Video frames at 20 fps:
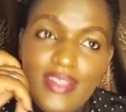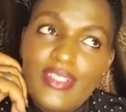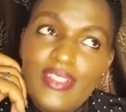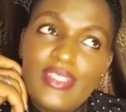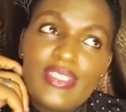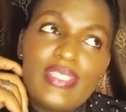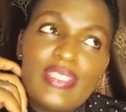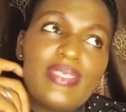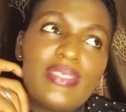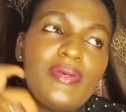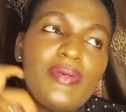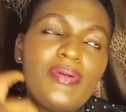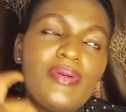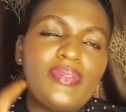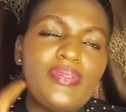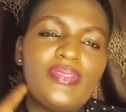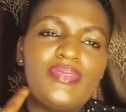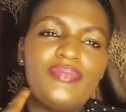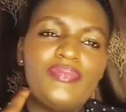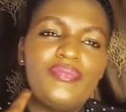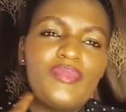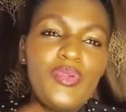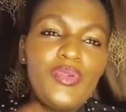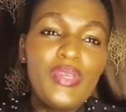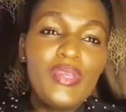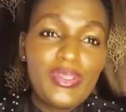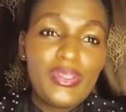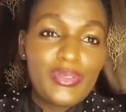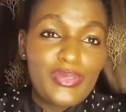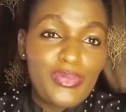So,
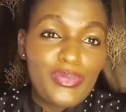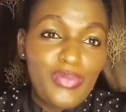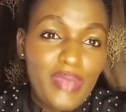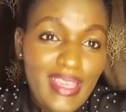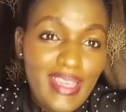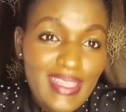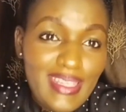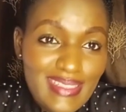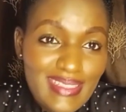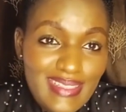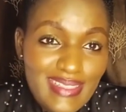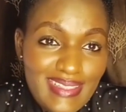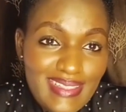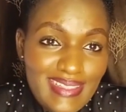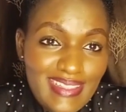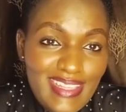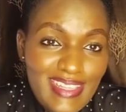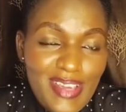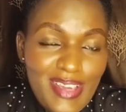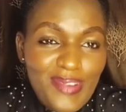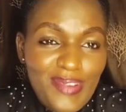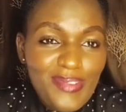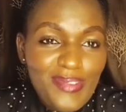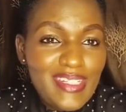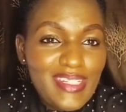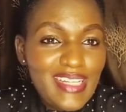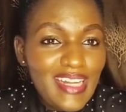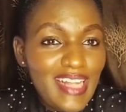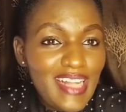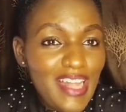with those ways, we
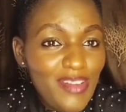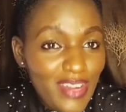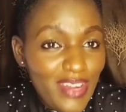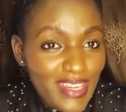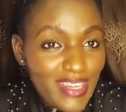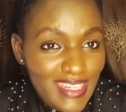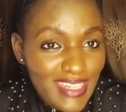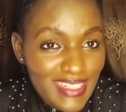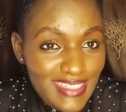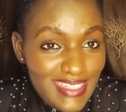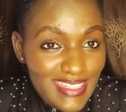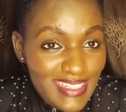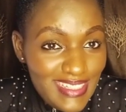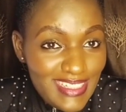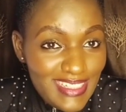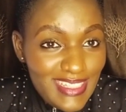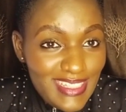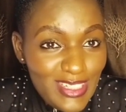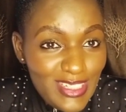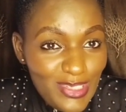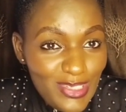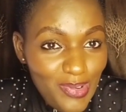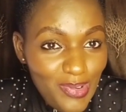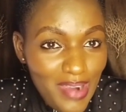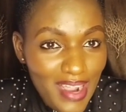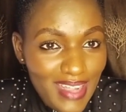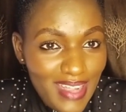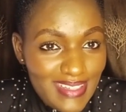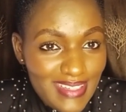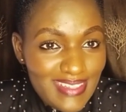shall have our kids listen to
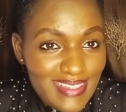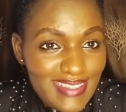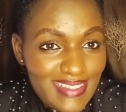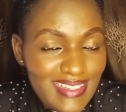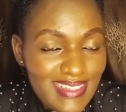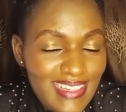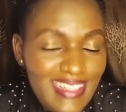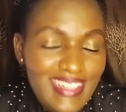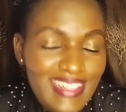us.